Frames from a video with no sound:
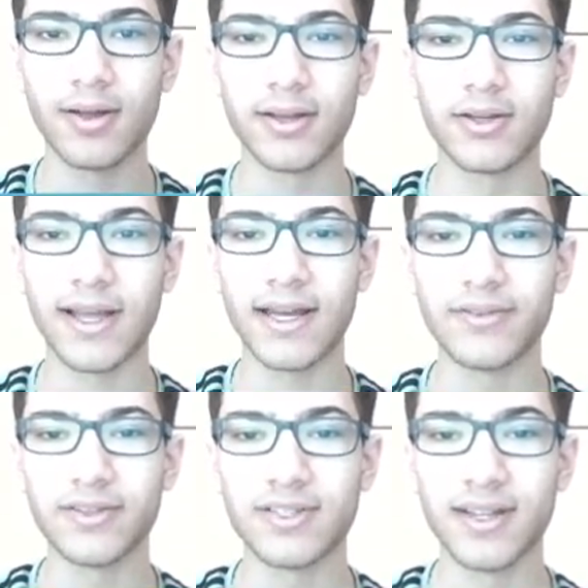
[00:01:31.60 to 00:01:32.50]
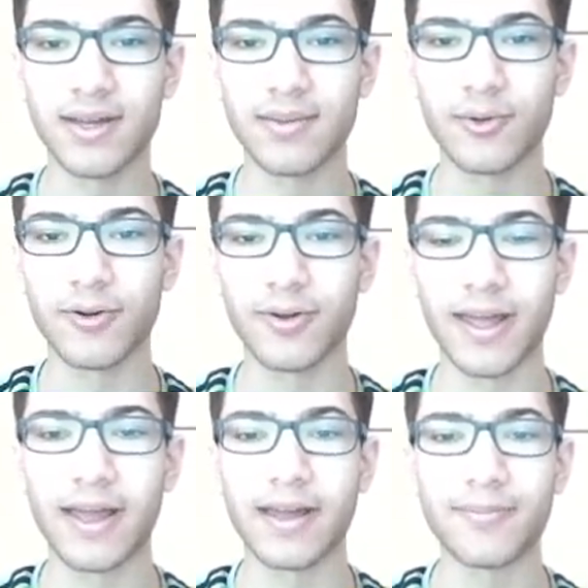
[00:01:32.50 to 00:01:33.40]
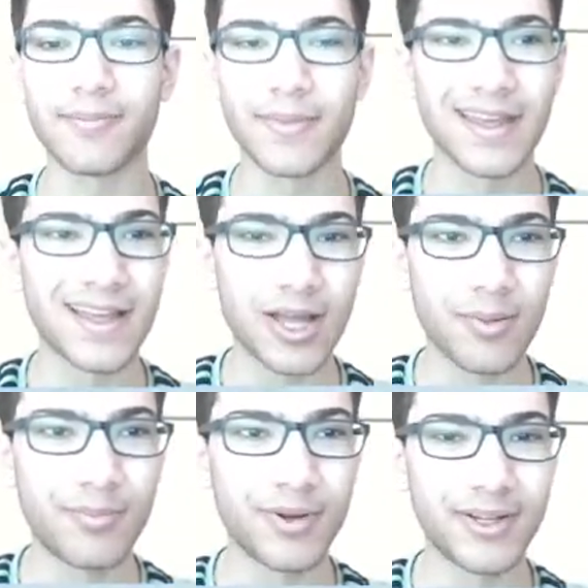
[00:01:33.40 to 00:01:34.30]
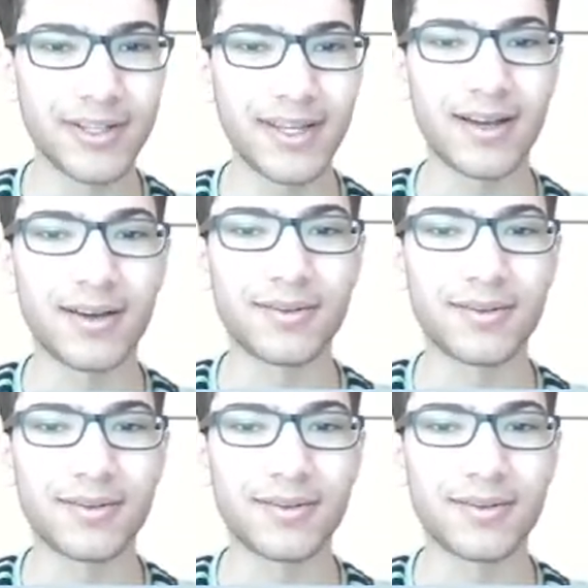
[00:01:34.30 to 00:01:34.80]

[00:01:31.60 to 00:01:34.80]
and you can't even see it anymore. Okay, but yeah,